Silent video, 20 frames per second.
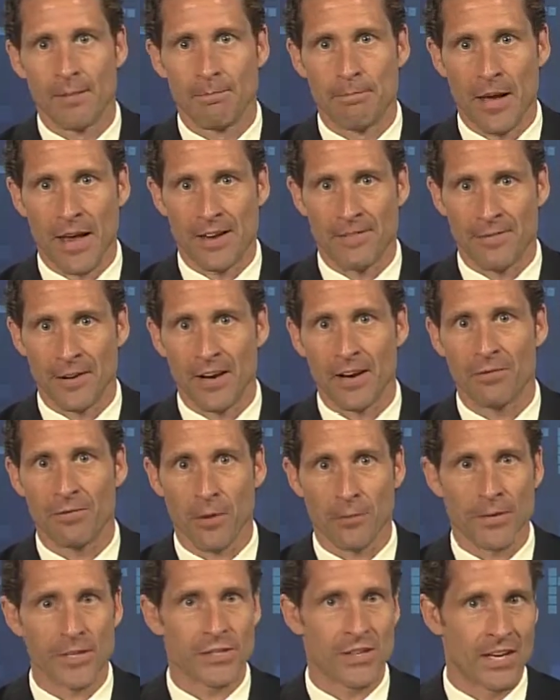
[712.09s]
benefiting
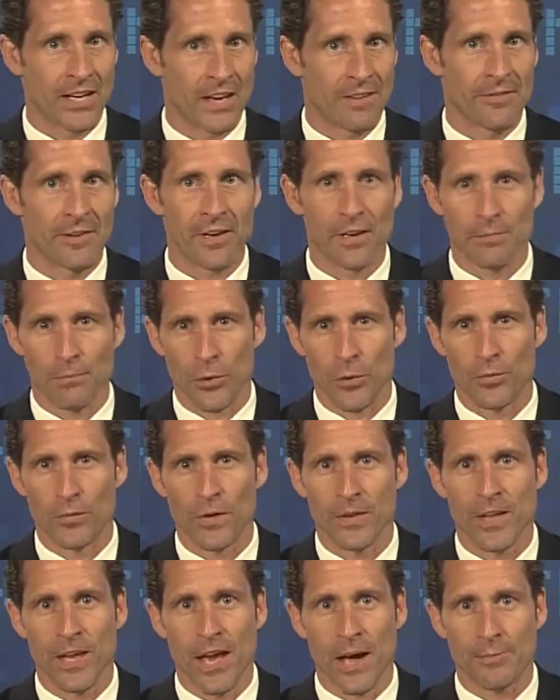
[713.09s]
from a significant move
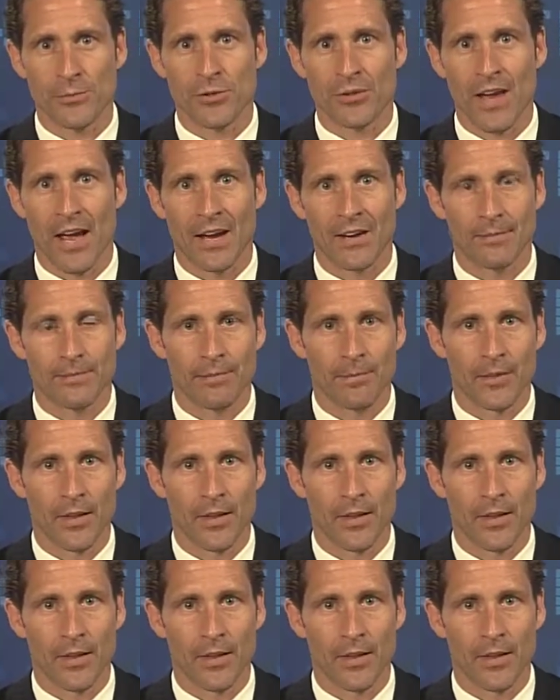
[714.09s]
to the upside.